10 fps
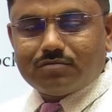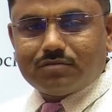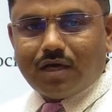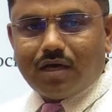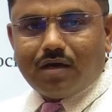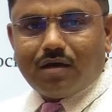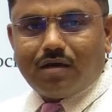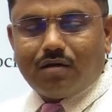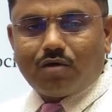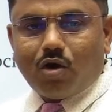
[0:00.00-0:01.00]

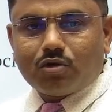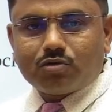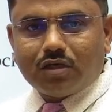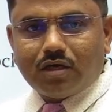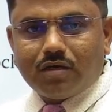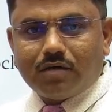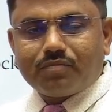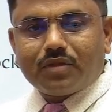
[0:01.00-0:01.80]
gone to the